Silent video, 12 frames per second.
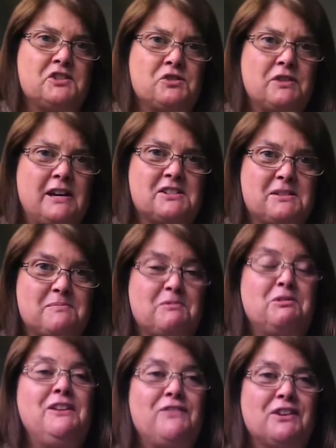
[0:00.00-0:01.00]
So that's
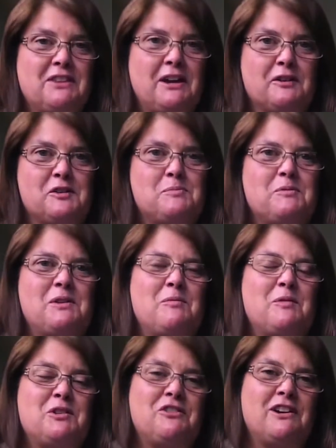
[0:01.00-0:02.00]
leaving the house. But then
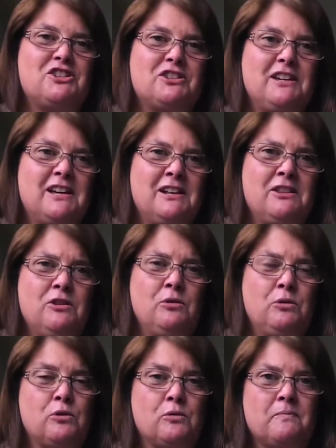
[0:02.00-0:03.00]
when you're actually in the
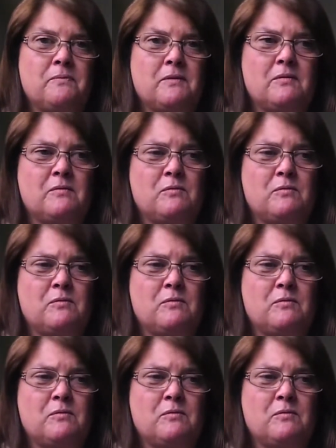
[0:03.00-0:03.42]
home,